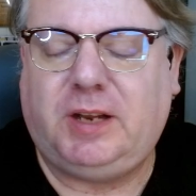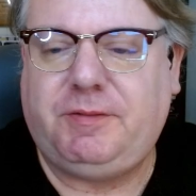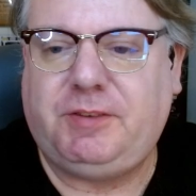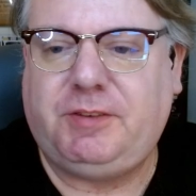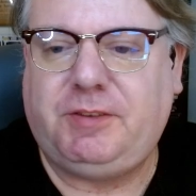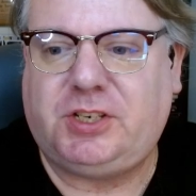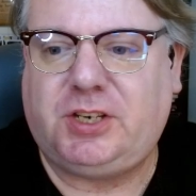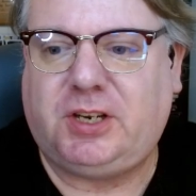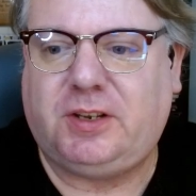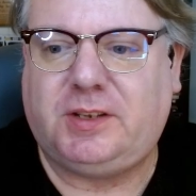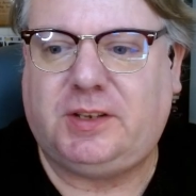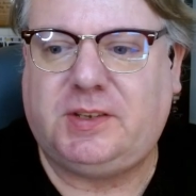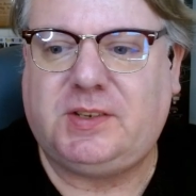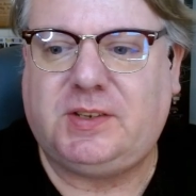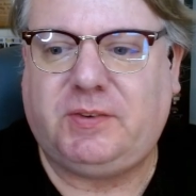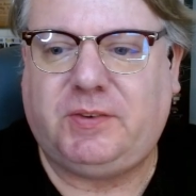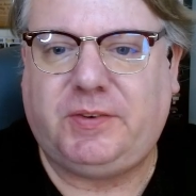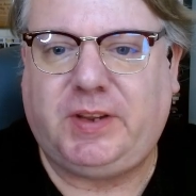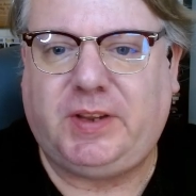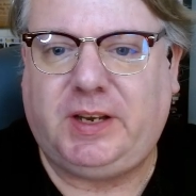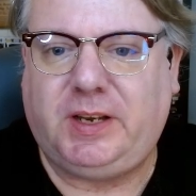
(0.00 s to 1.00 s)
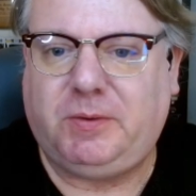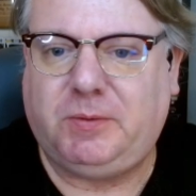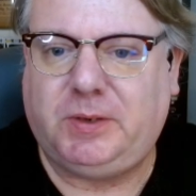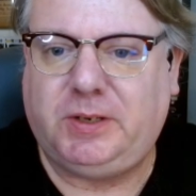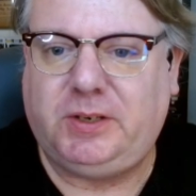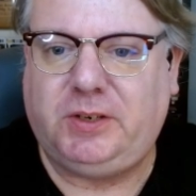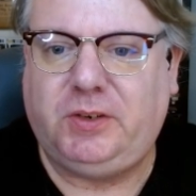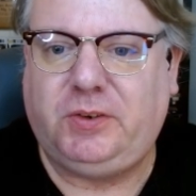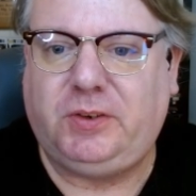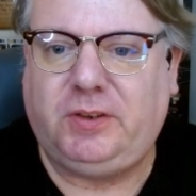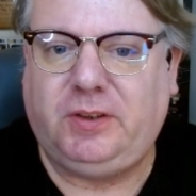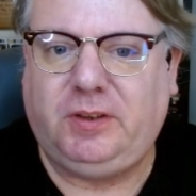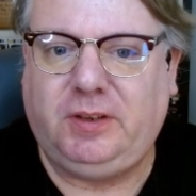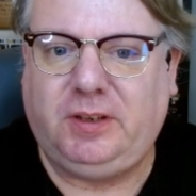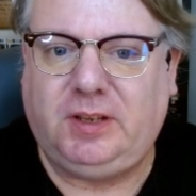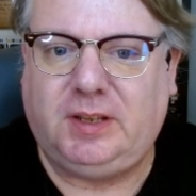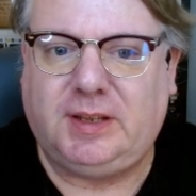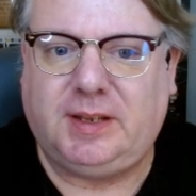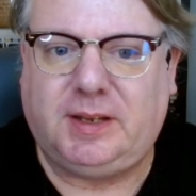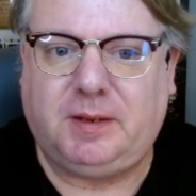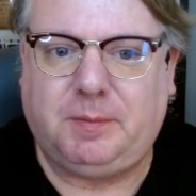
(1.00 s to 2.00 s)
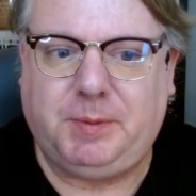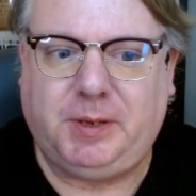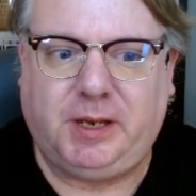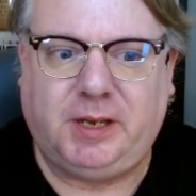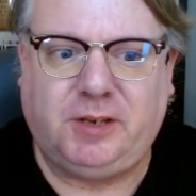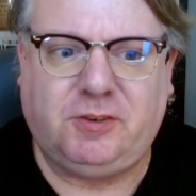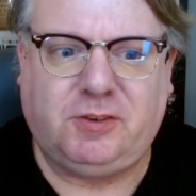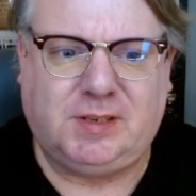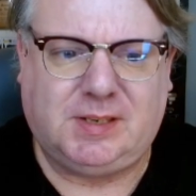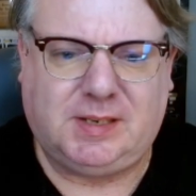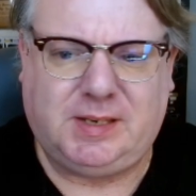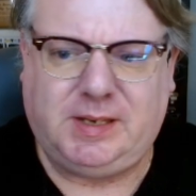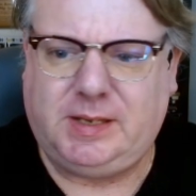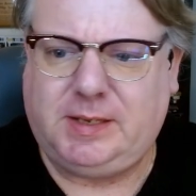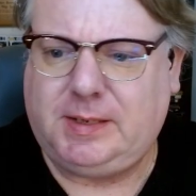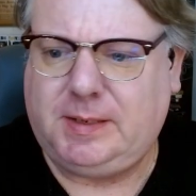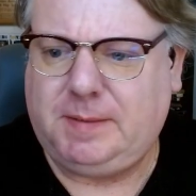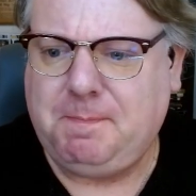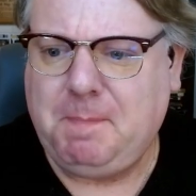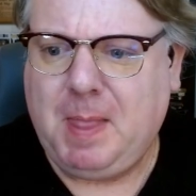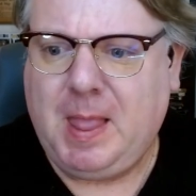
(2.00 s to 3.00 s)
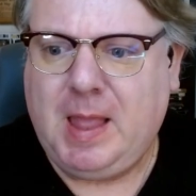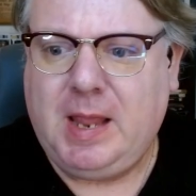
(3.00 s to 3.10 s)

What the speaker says: and share this with anyone who you think would be interested.